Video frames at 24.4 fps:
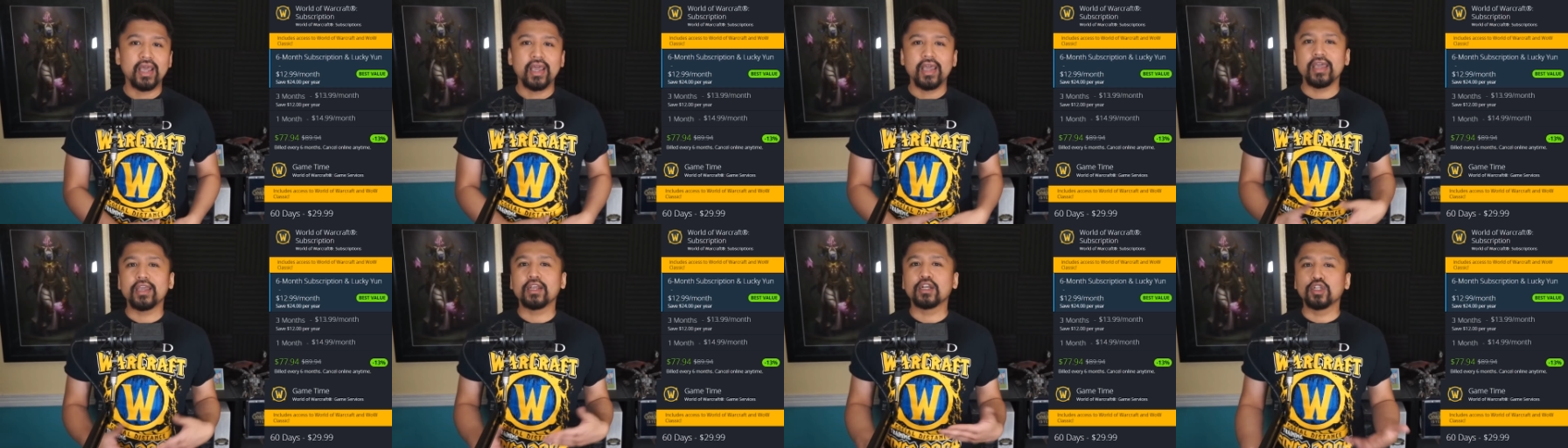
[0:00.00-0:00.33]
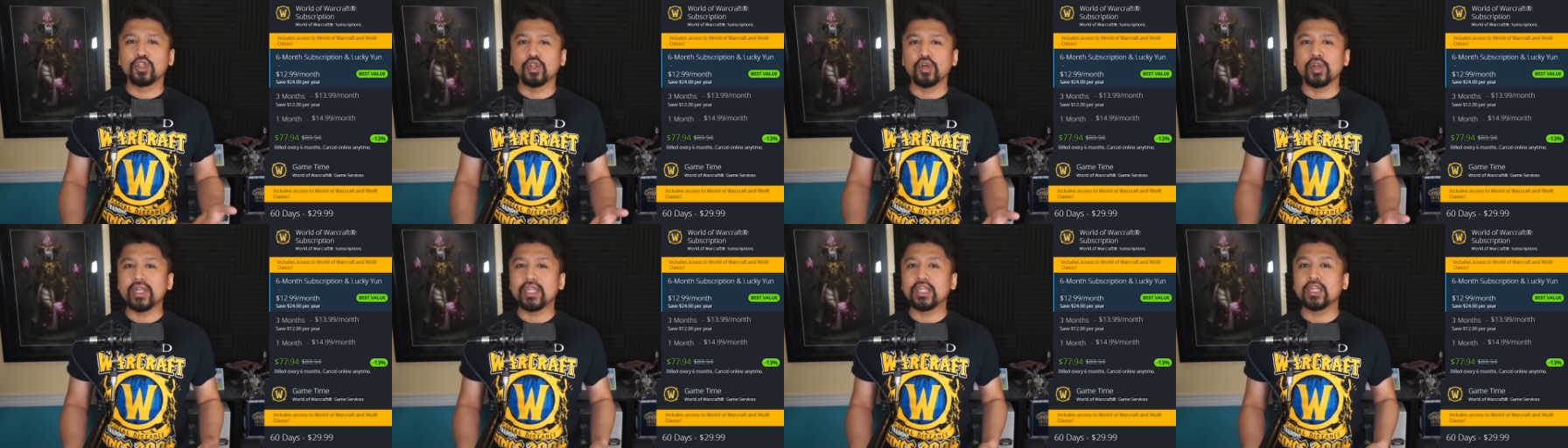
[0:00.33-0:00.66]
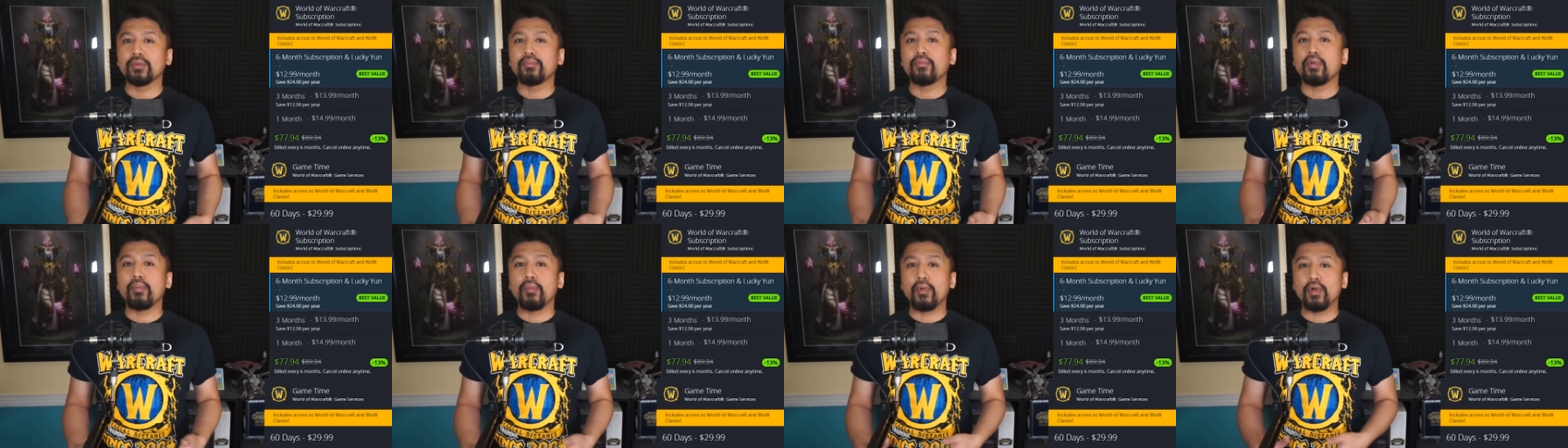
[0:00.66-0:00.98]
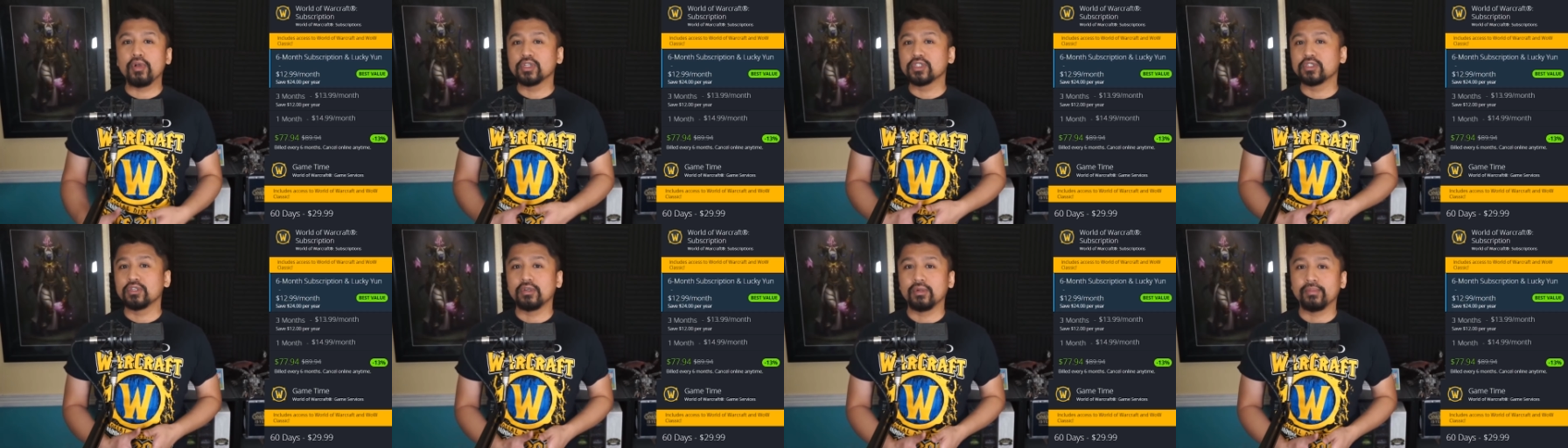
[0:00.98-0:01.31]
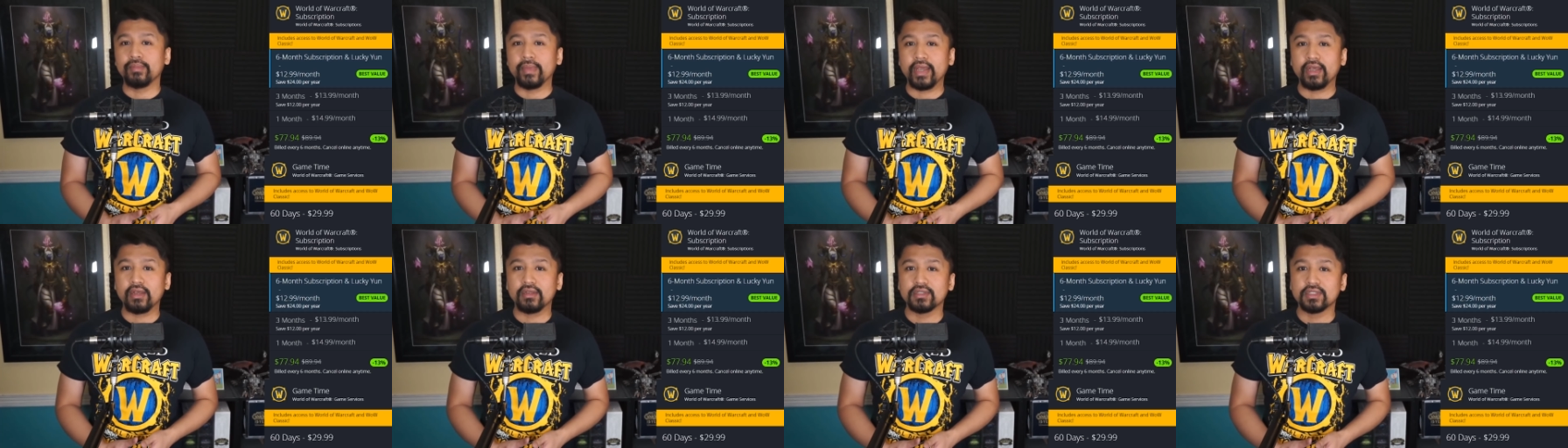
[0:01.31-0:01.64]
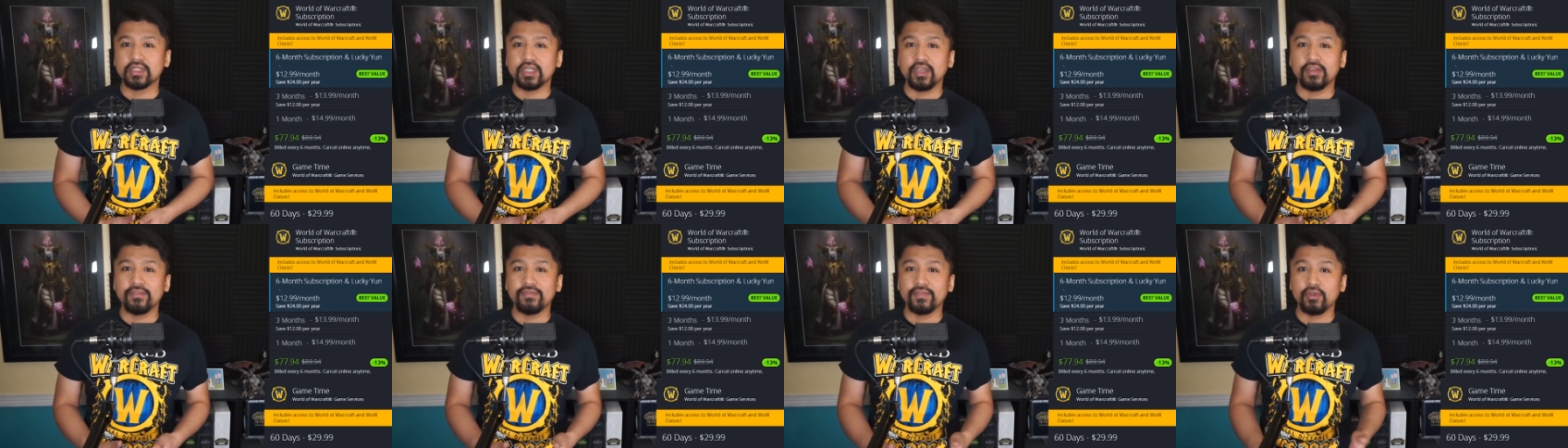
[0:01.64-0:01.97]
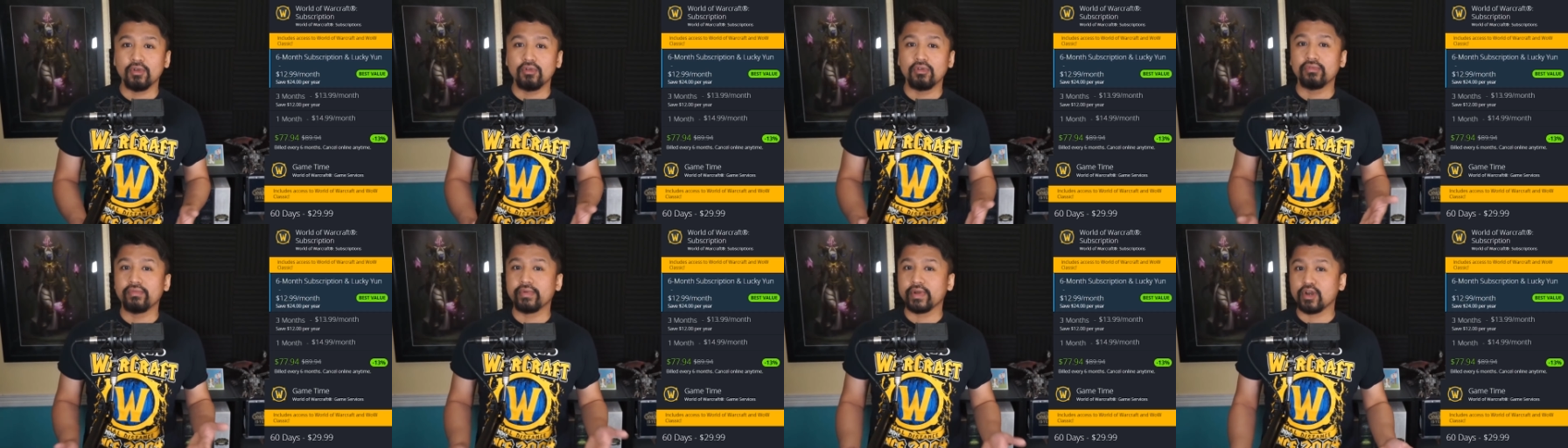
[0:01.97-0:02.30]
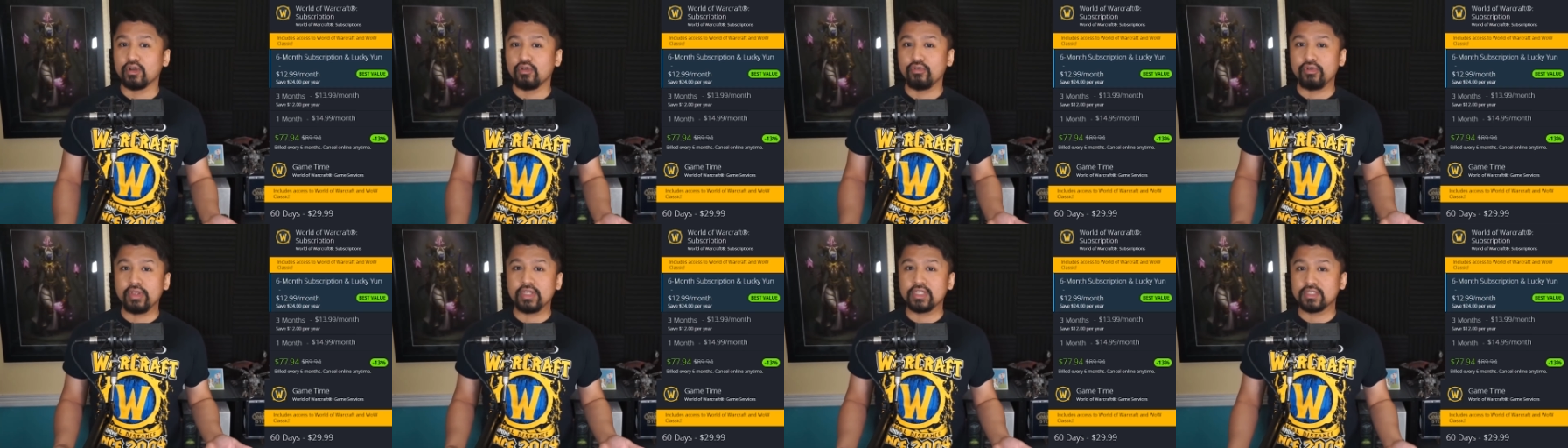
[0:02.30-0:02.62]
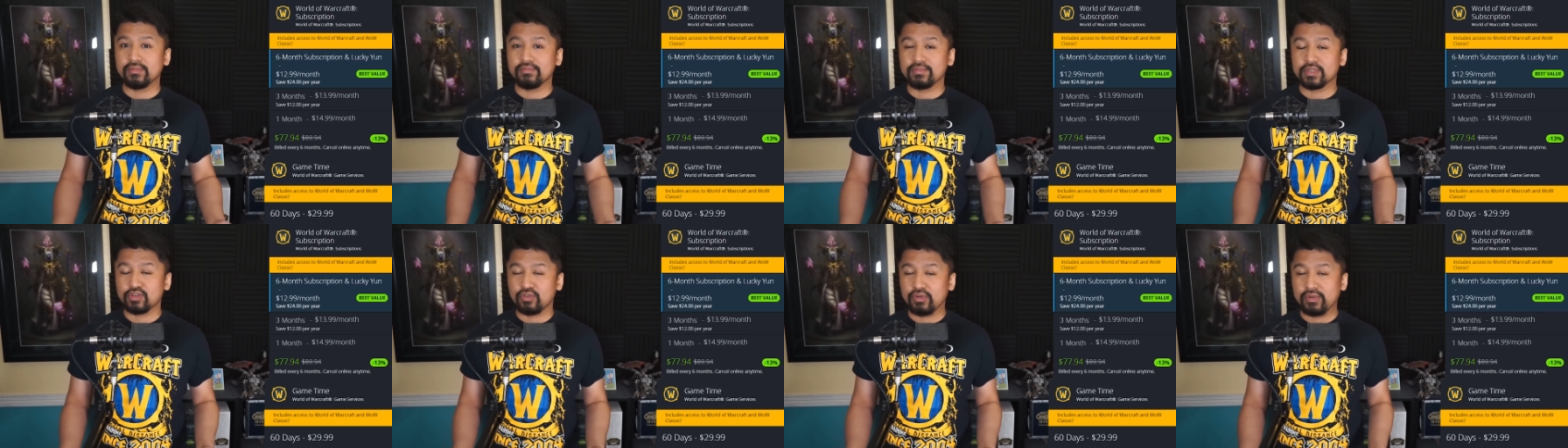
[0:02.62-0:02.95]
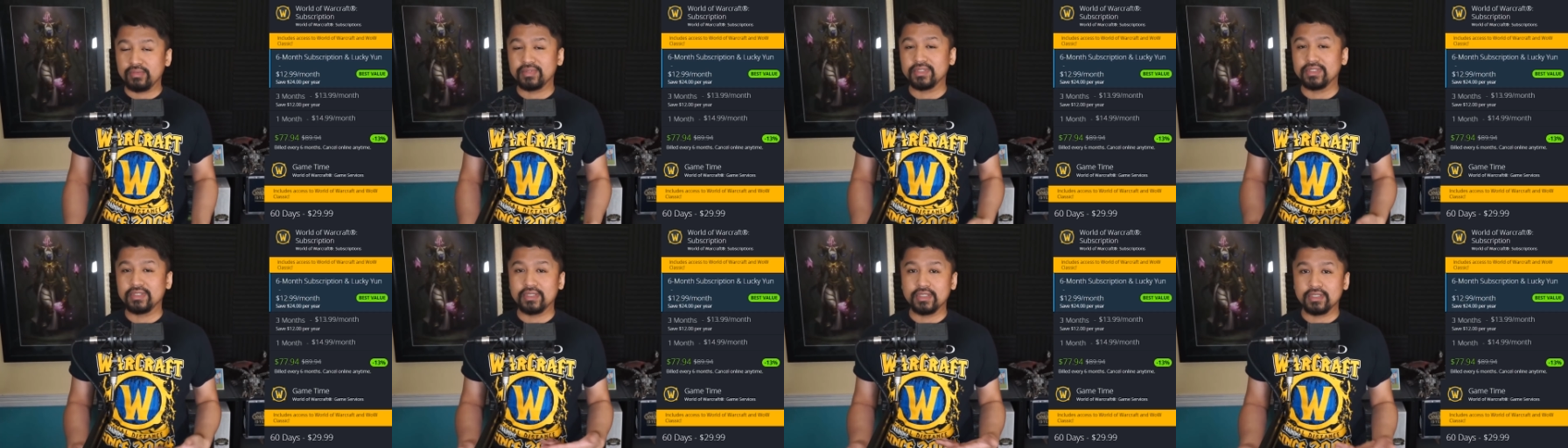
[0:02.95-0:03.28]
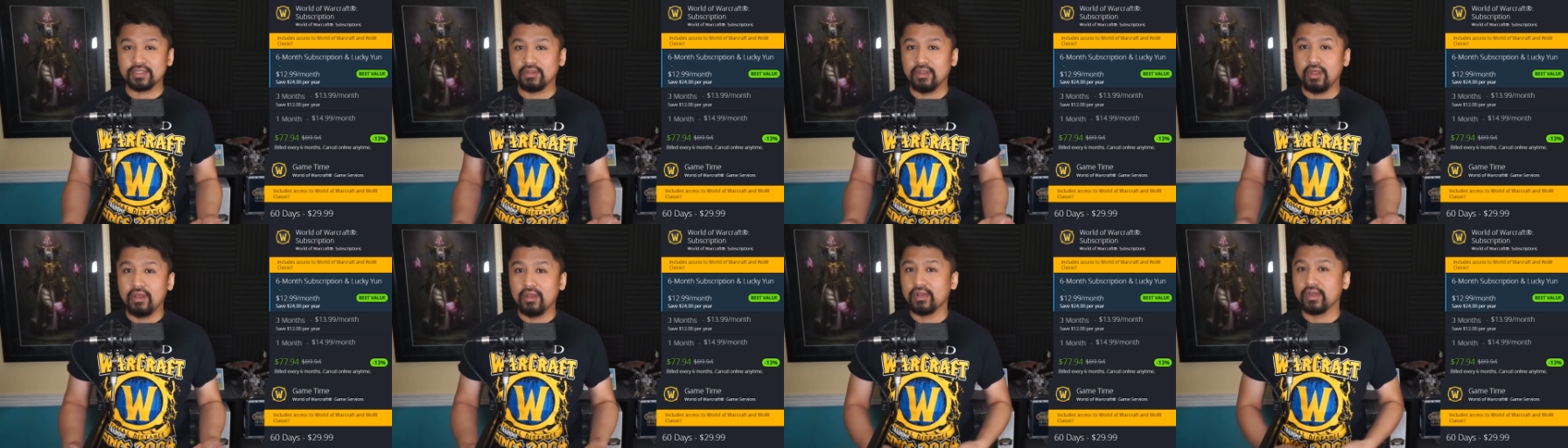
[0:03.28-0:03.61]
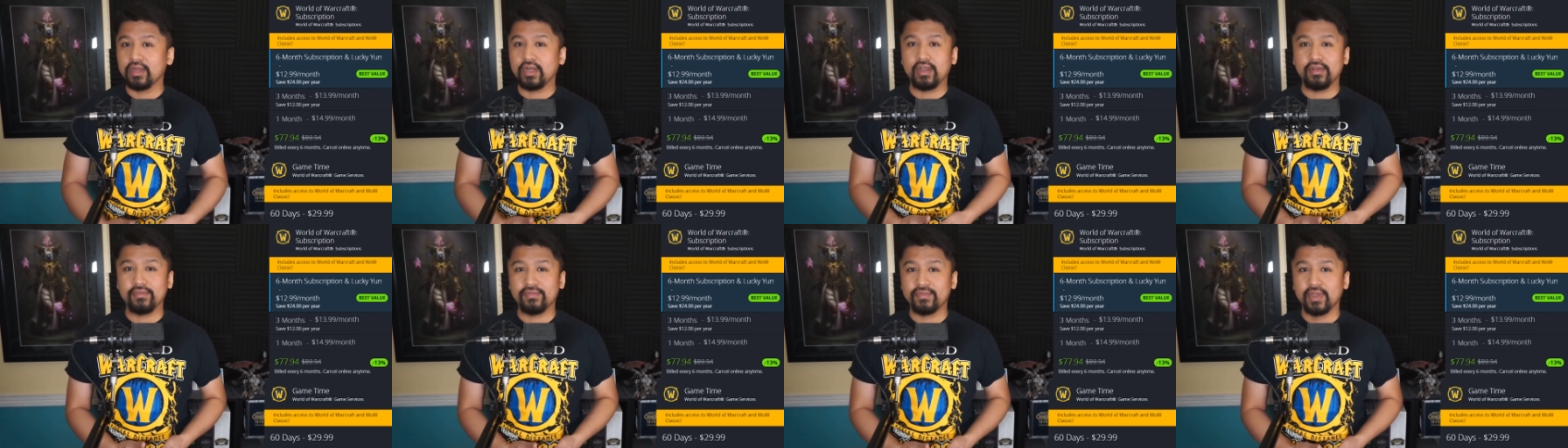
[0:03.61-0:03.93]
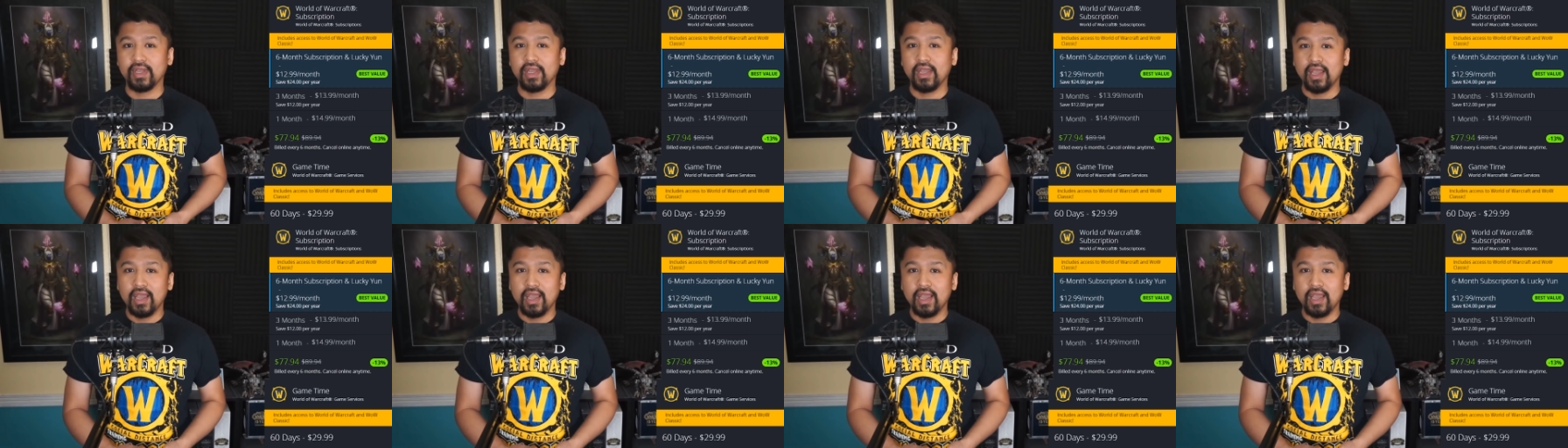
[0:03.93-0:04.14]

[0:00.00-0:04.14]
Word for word: including the promotional amounts if your recurring subscription is long enough.